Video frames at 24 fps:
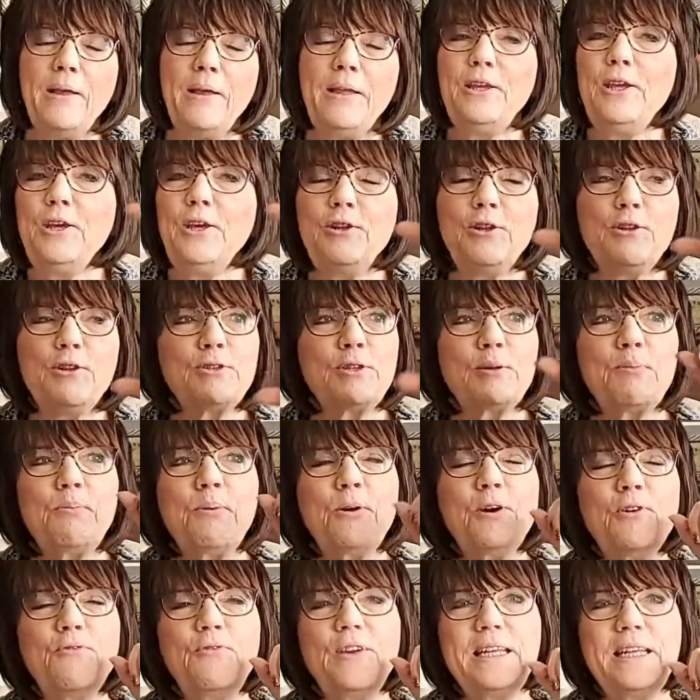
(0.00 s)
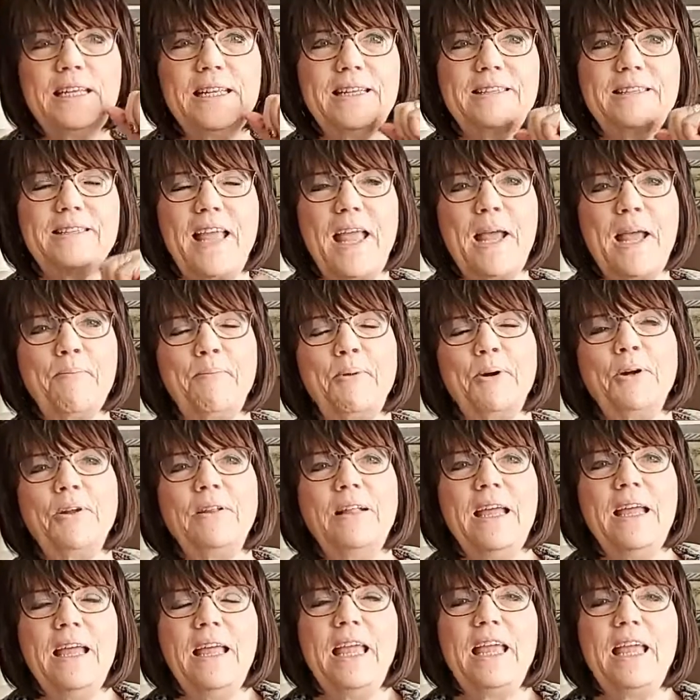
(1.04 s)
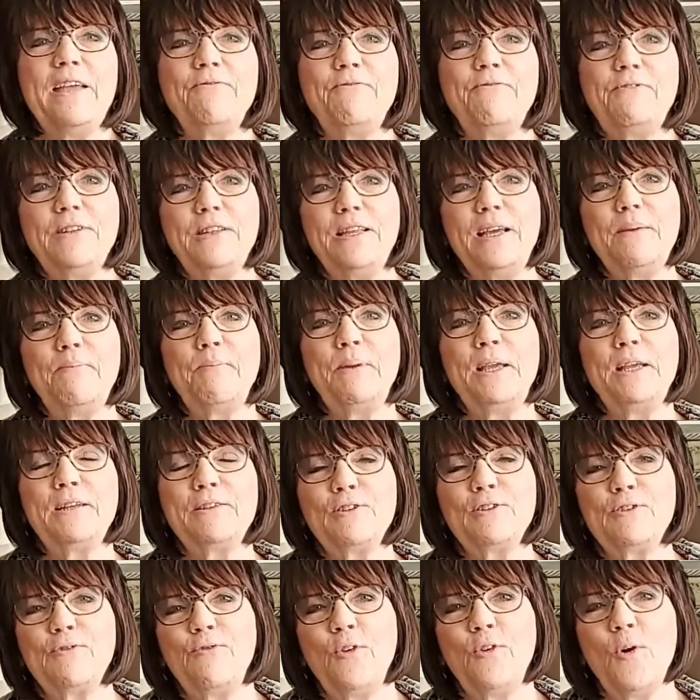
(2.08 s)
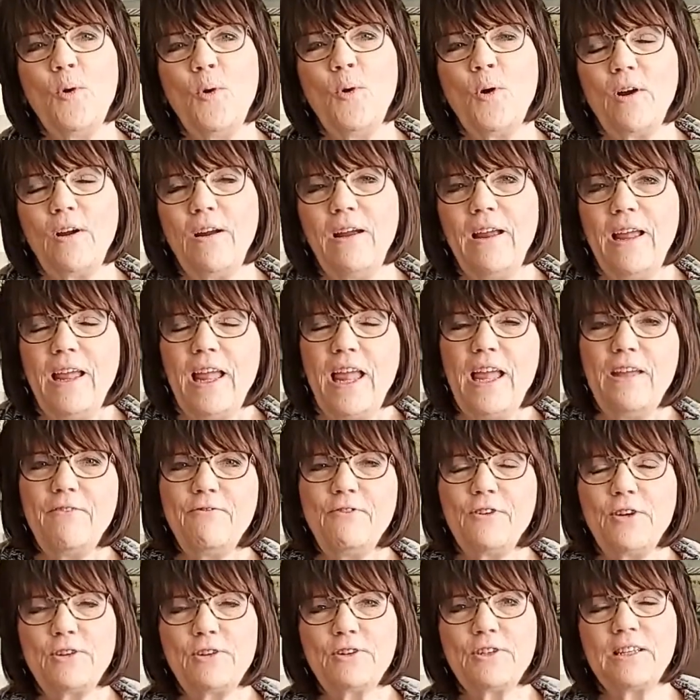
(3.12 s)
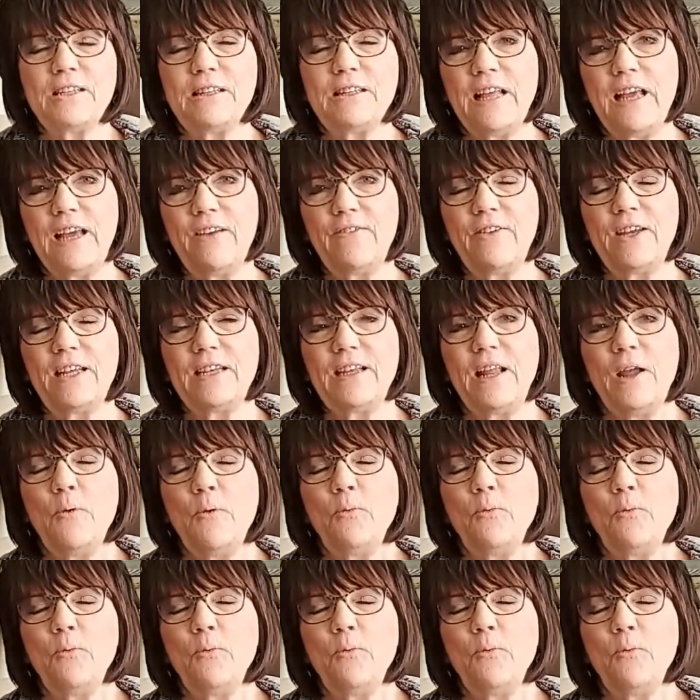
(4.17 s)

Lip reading: There's a perfect example in Philippians 4 in verse 11,